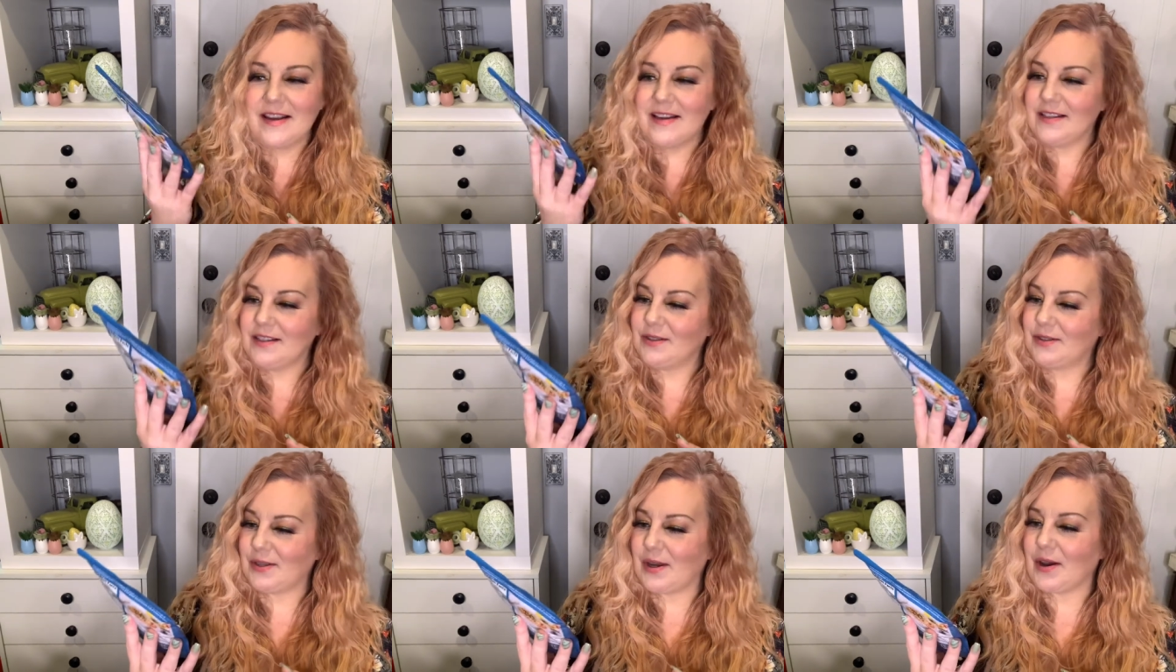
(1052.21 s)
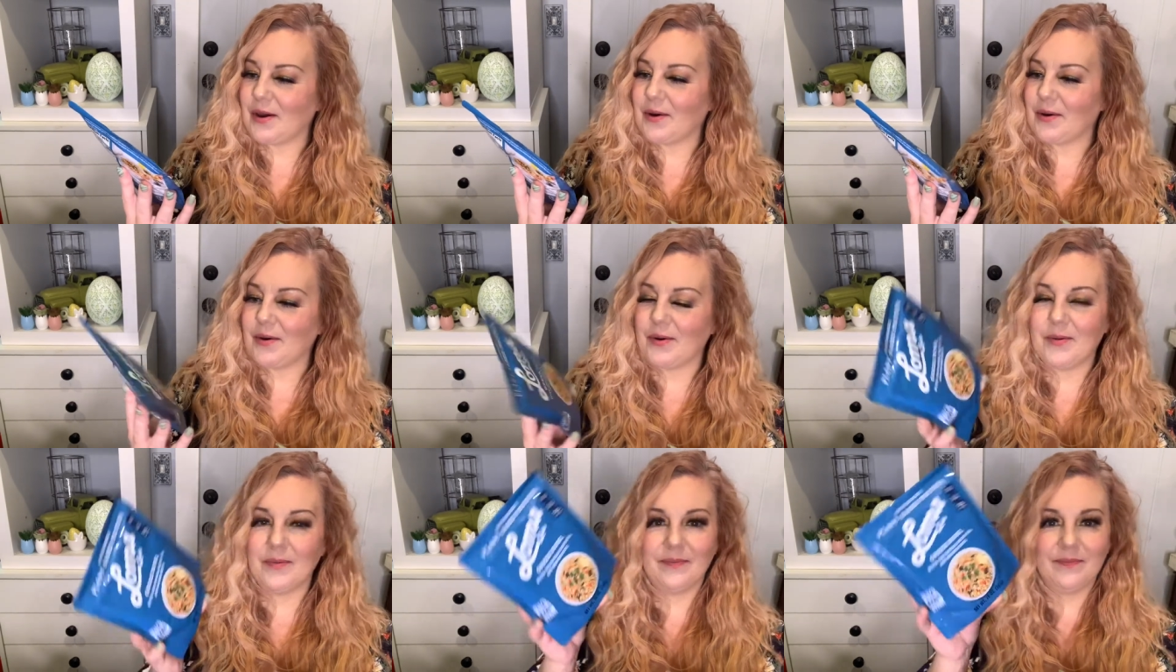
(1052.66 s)

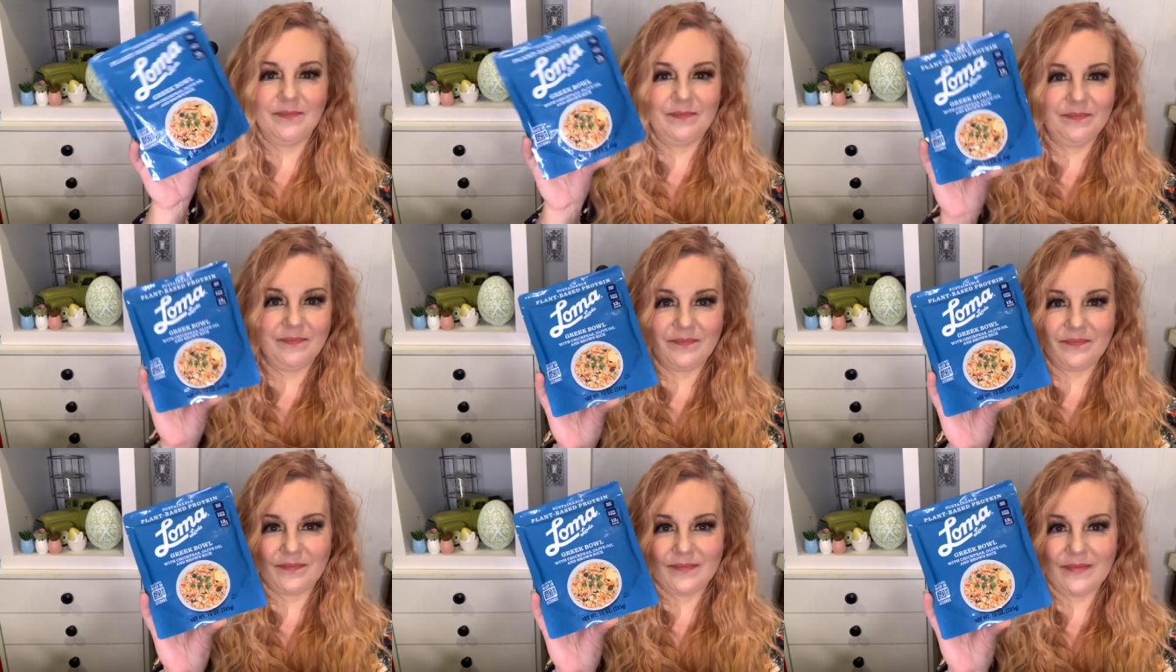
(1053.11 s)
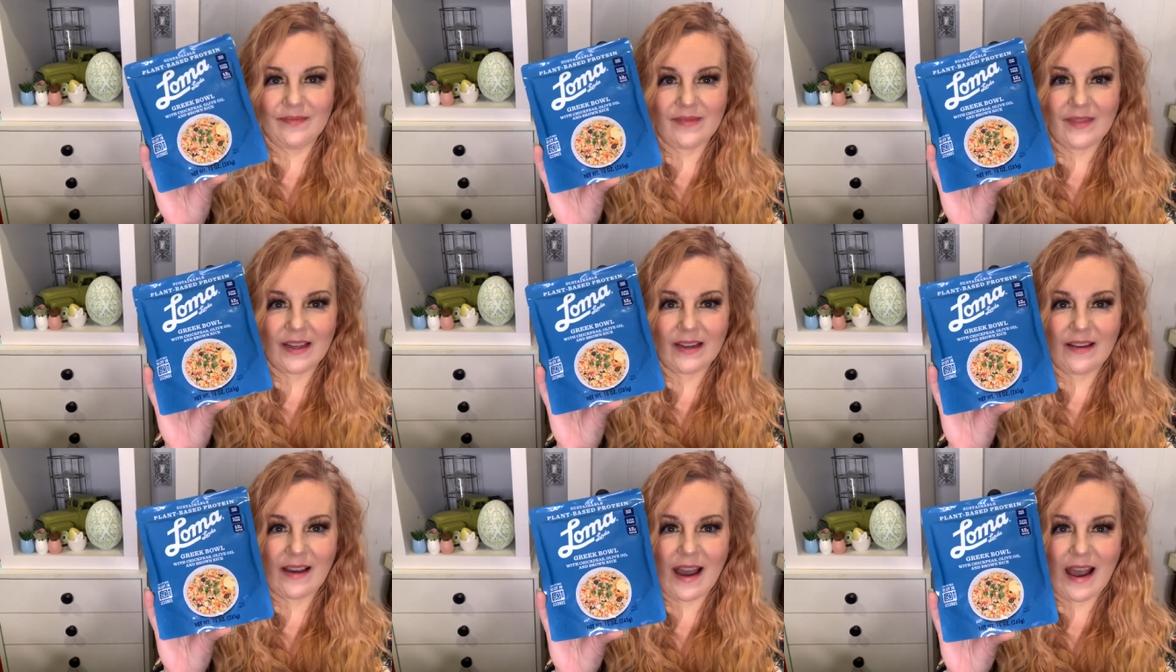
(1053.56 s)
So
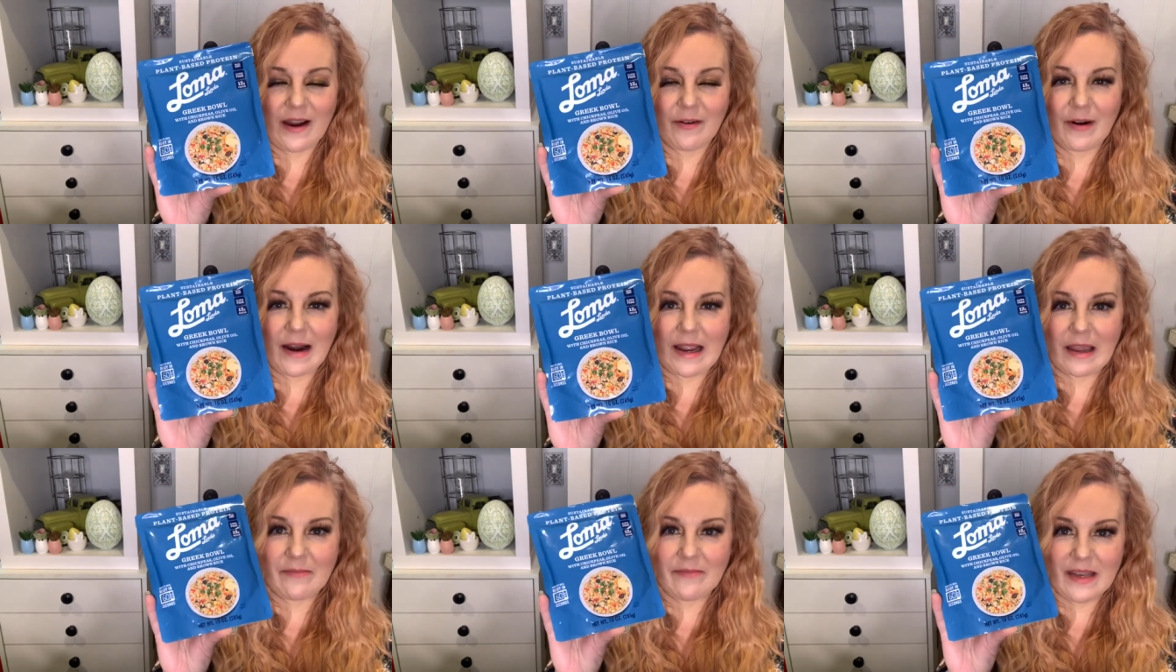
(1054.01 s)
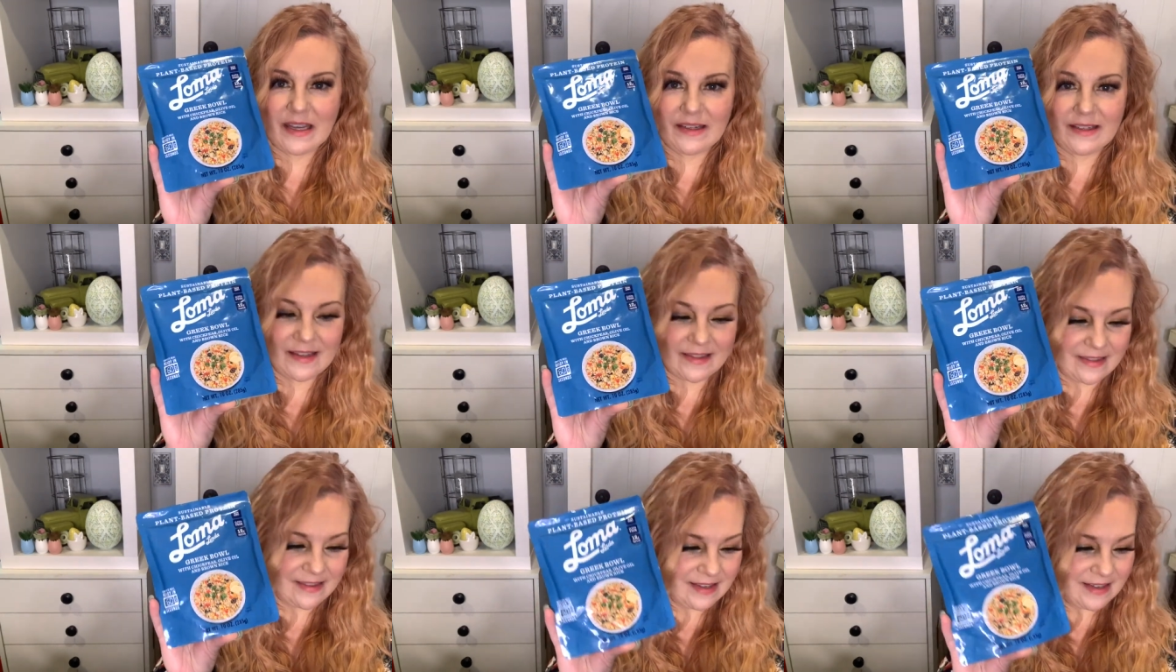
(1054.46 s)
I
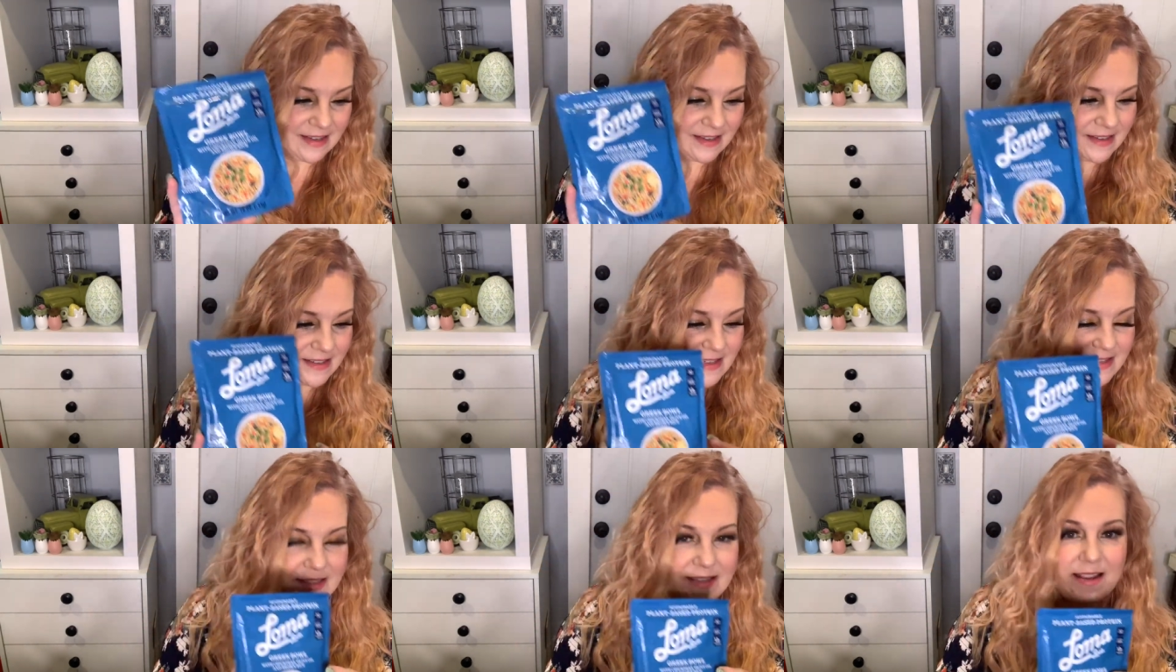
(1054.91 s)
recommend this.